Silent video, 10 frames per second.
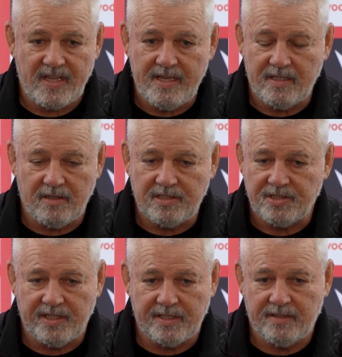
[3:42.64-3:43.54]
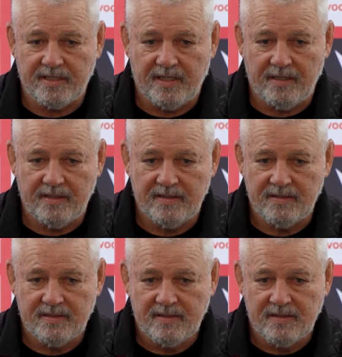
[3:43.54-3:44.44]
yeah, I just think uh,
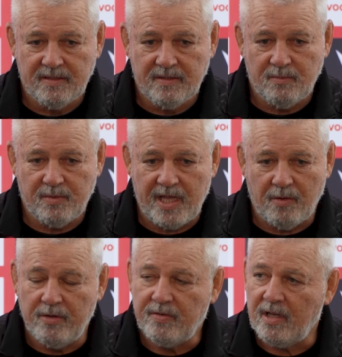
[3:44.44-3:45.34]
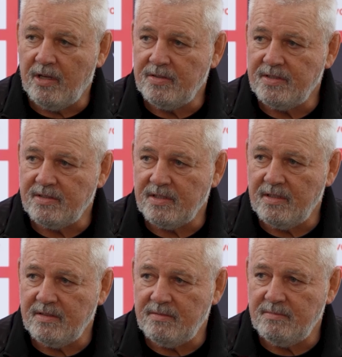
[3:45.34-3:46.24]
with that roof closed, it's a,
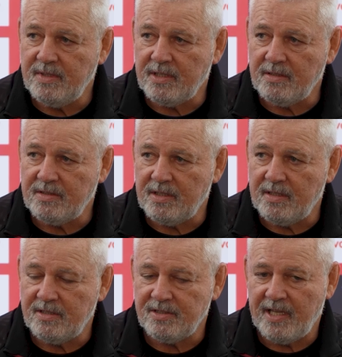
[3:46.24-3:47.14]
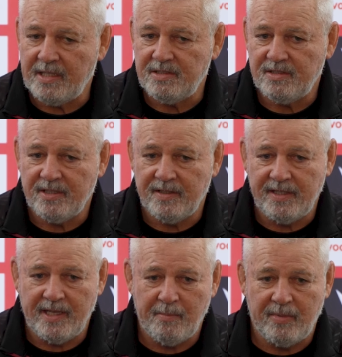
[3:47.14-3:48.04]
it, you know it just adds to
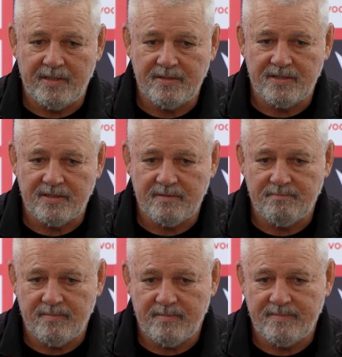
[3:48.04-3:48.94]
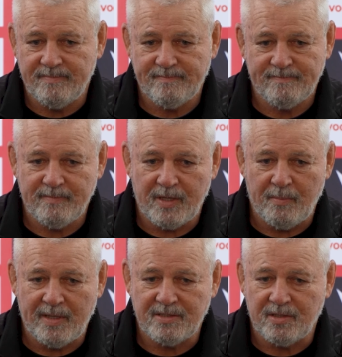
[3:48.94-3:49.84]
the ambience and you know,
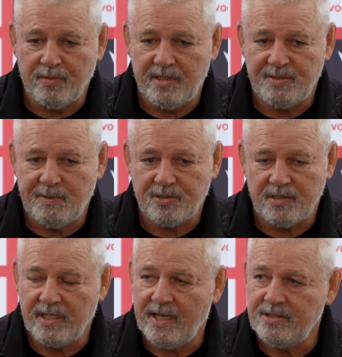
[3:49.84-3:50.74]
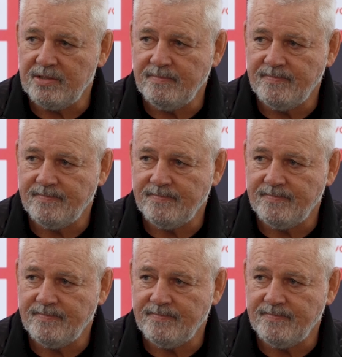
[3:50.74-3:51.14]
makes it a really special occasion.